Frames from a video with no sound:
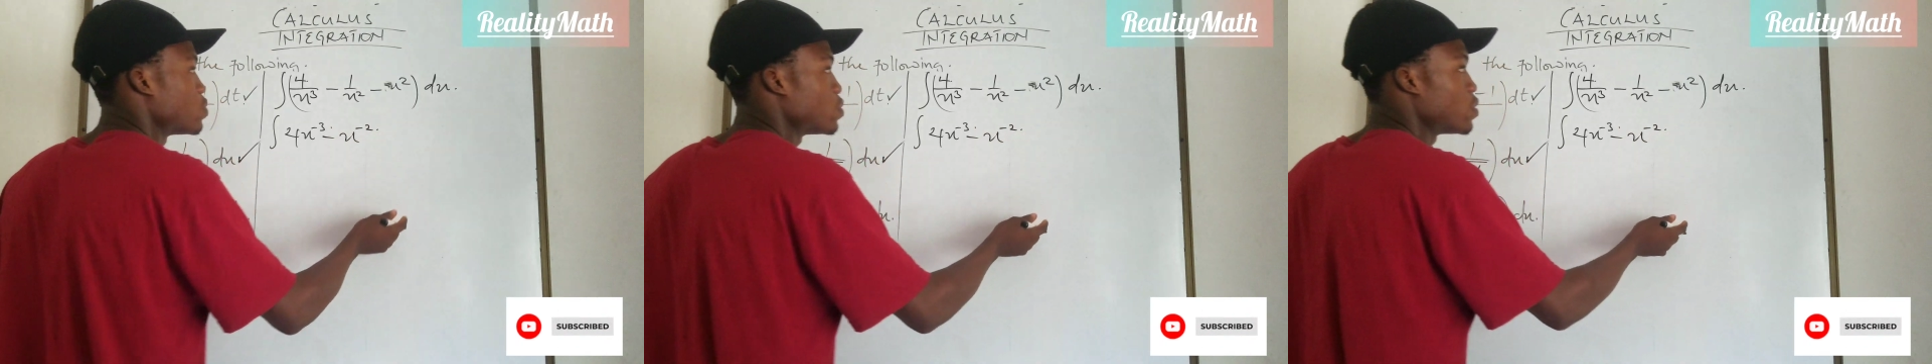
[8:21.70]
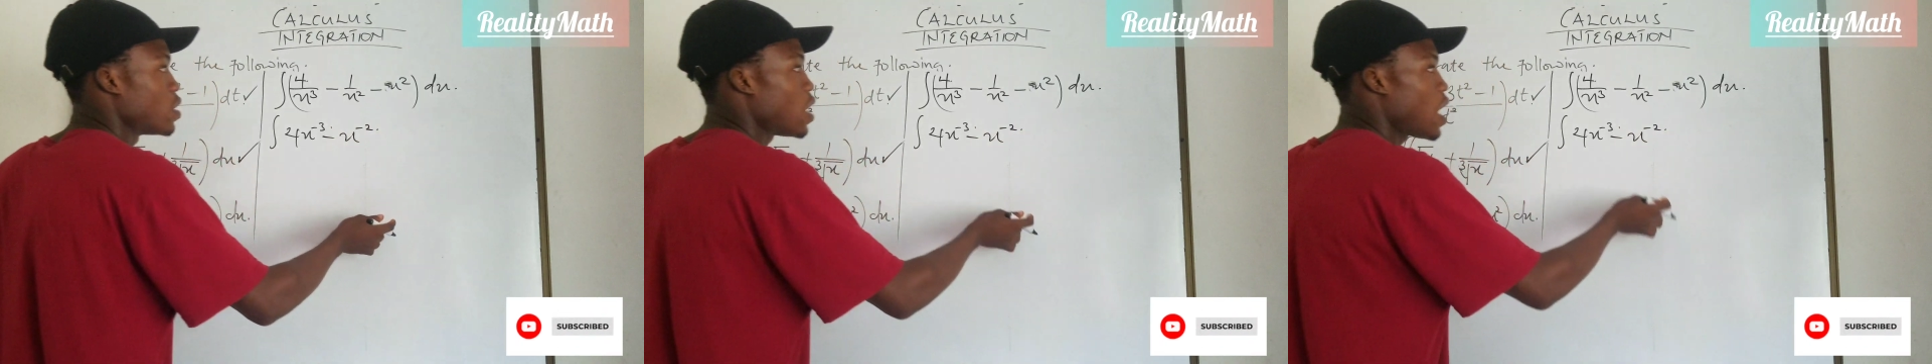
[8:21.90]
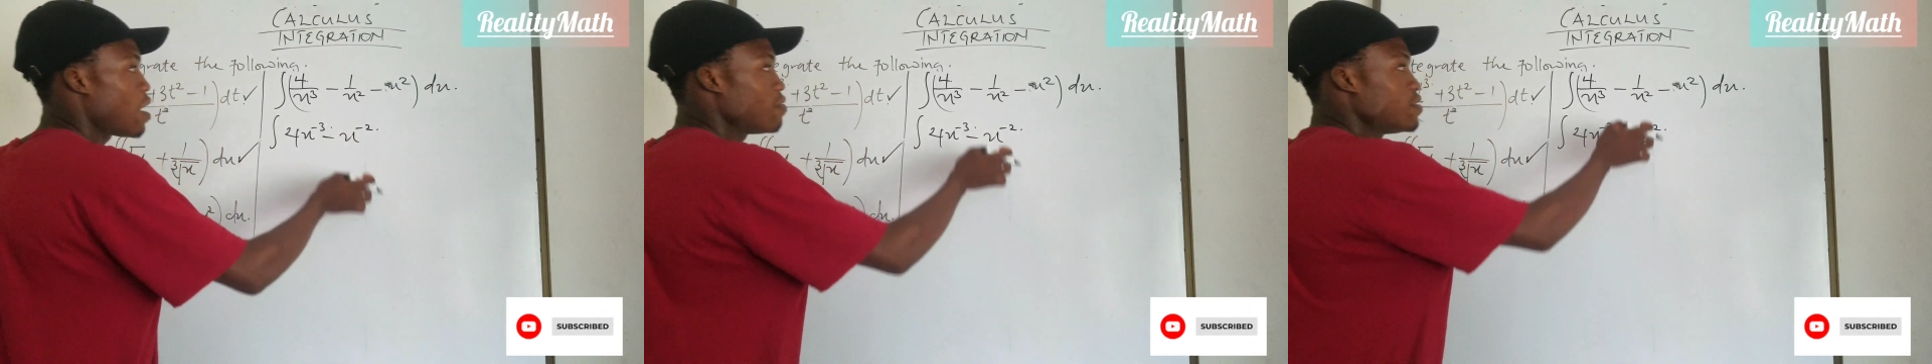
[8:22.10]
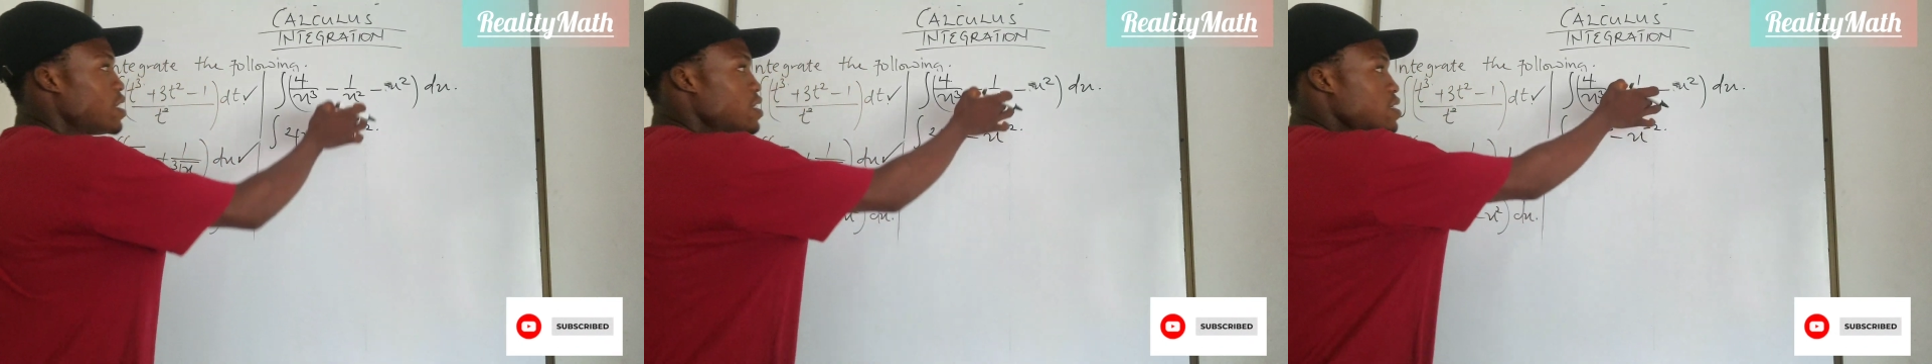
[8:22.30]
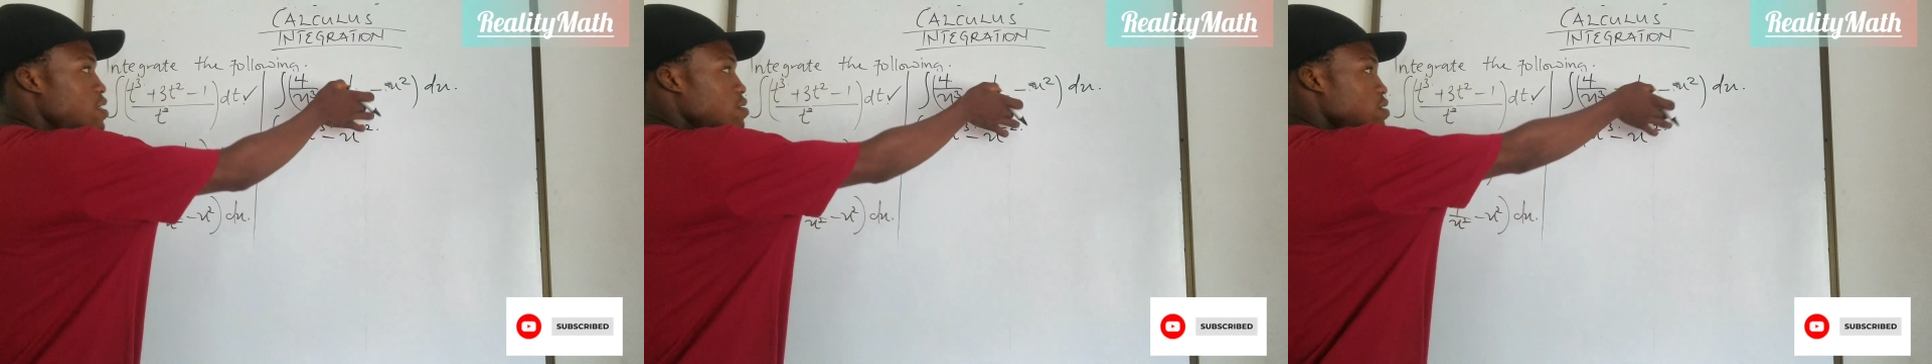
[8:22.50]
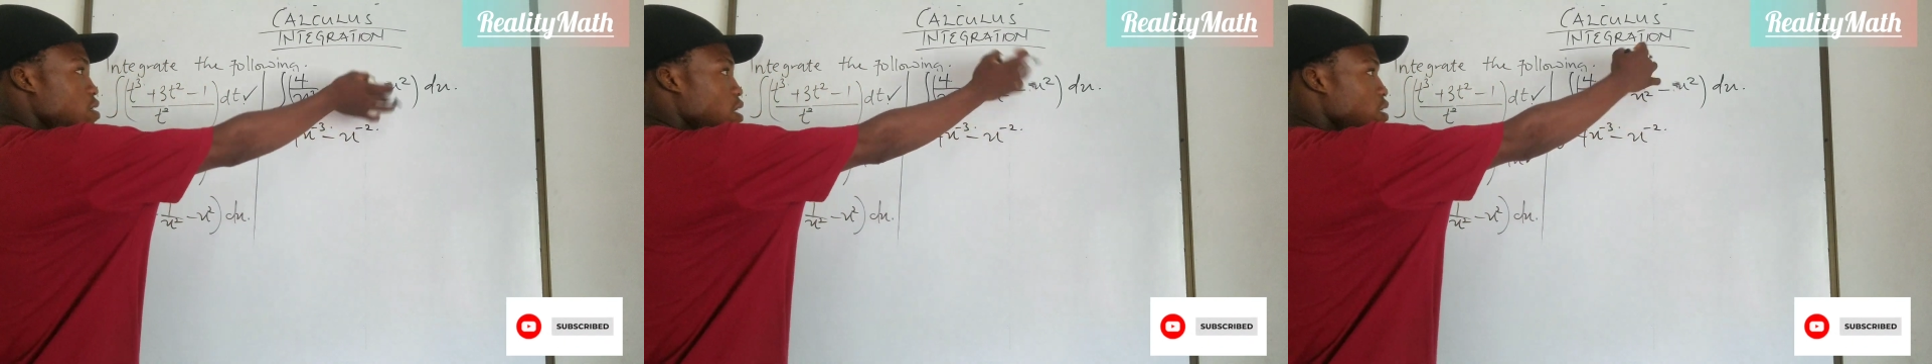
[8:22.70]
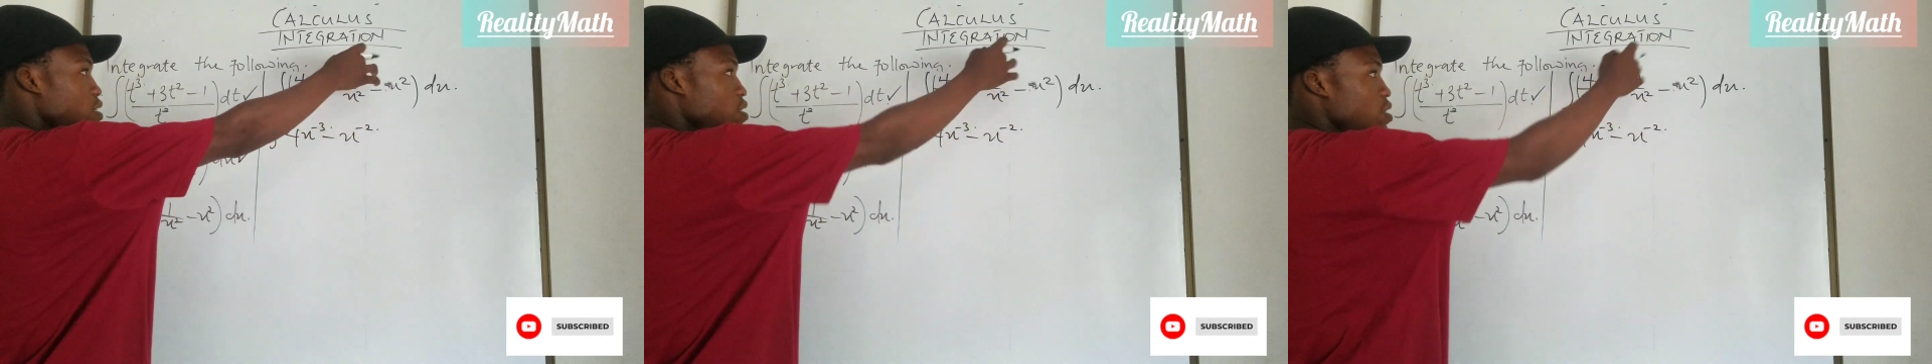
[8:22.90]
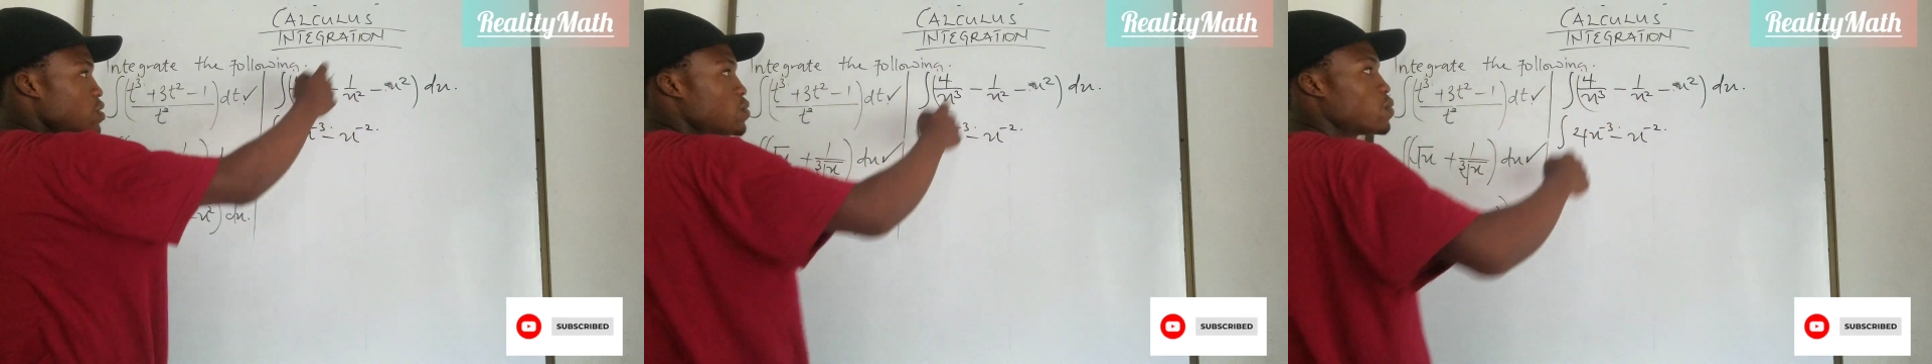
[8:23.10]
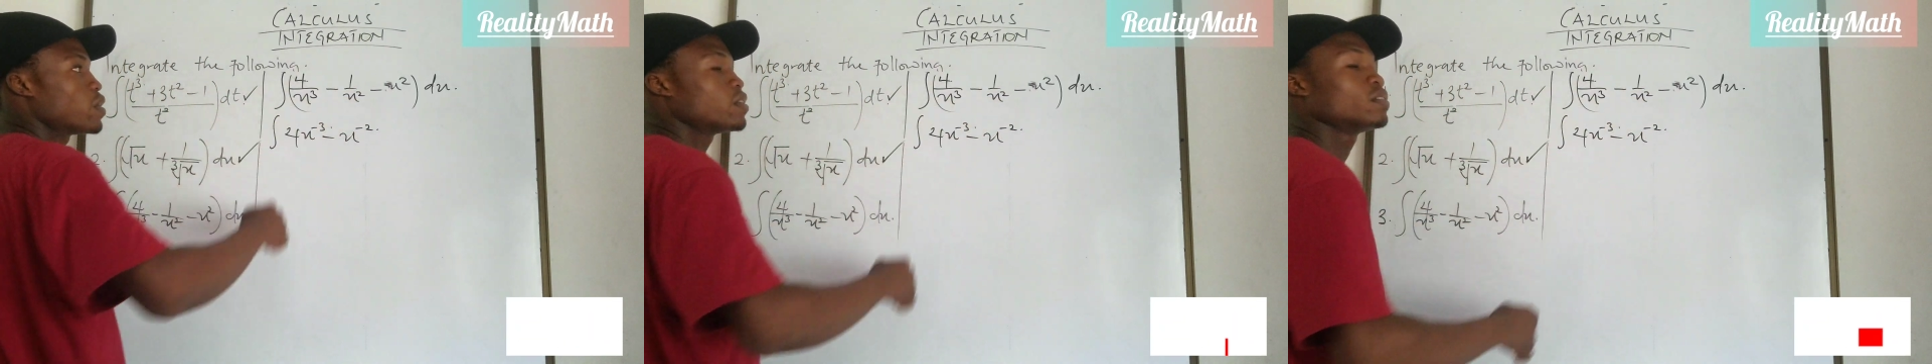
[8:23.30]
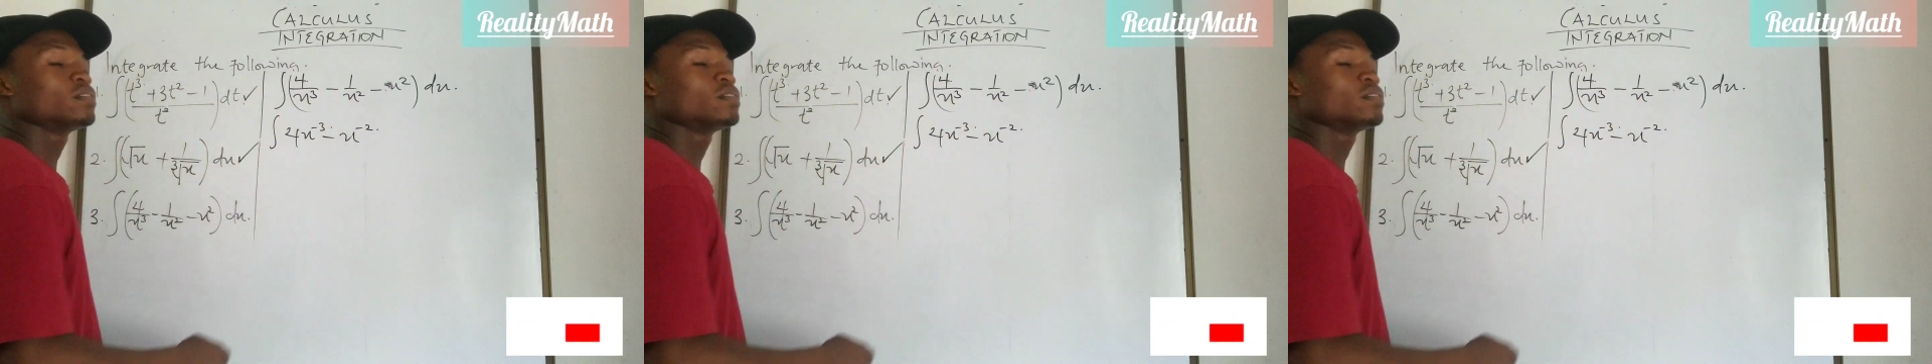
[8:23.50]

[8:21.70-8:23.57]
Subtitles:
I've just still changed this one.